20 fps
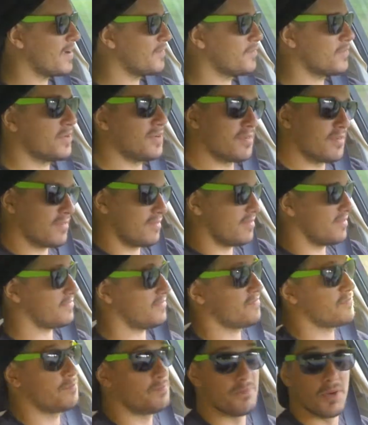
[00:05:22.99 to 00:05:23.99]
You're
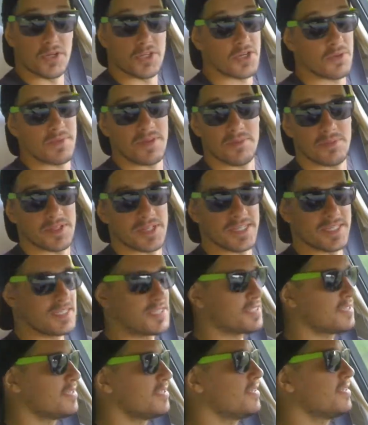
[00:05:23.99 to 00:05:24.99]
butcher me,
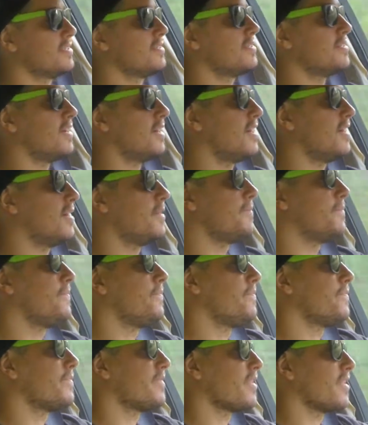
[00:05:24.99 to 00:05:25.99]
please.
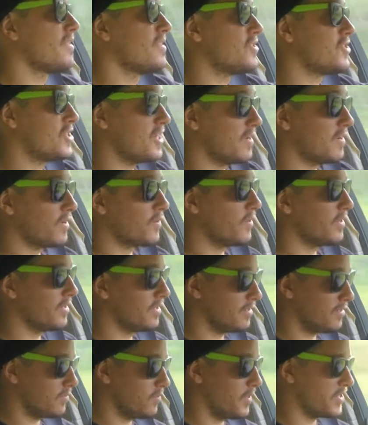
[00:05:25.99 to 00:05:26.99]
Steering
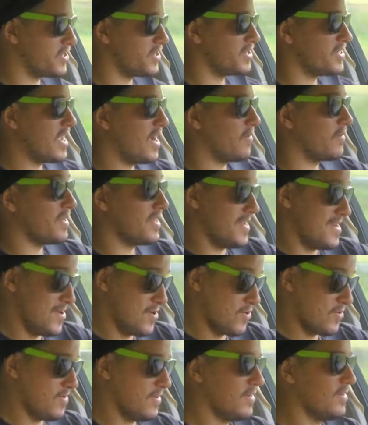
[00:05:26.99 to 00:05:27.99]
wheel, which is now in
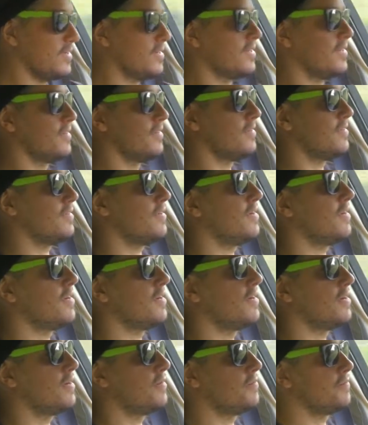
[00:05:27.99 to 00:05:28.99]
here.
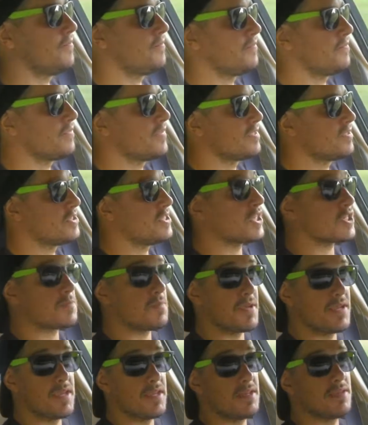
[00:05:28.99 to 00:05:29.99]

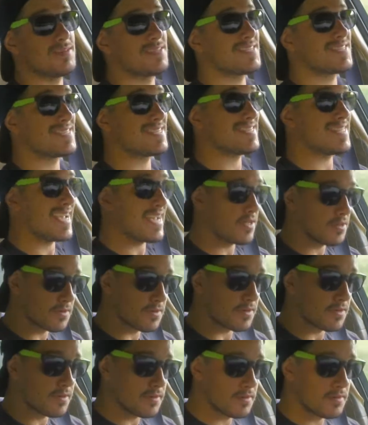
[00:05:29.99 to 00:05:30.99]
6-speed
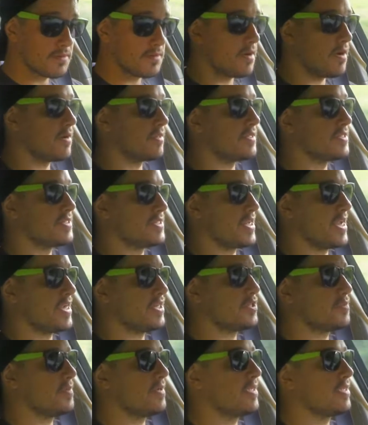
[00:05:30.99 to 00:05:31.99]
standard on the
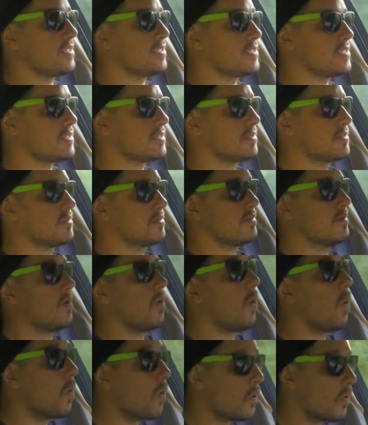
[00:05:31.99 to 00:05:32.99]

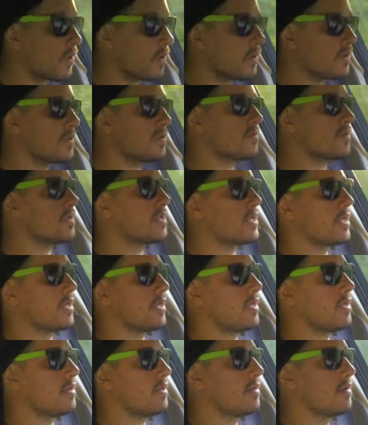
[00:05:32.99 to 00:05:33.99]
ZHPs, or you could
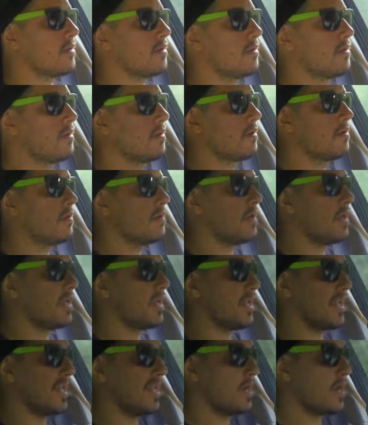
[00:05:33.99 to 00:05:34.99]
get
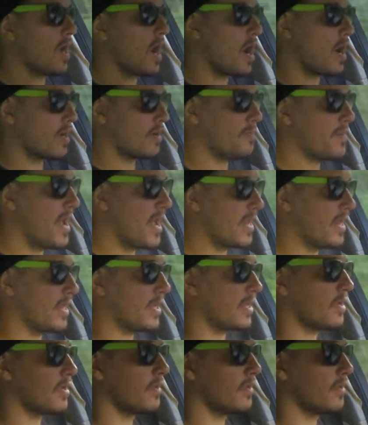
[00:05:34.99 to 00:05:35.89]
it in an automatic.